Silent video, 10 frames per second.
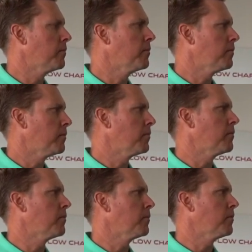
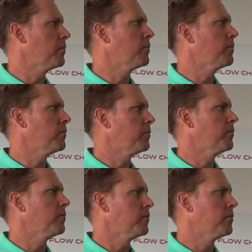
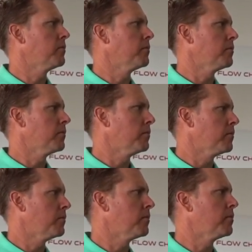
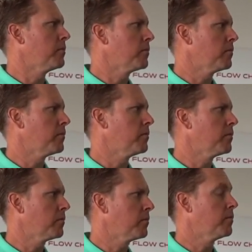
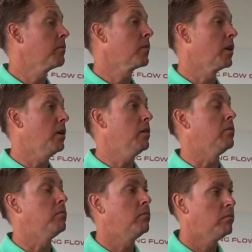
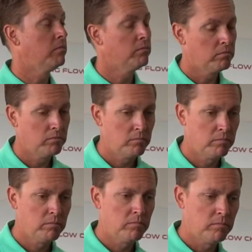
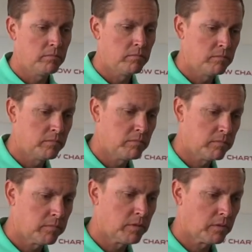No words are spoken by the person on screen.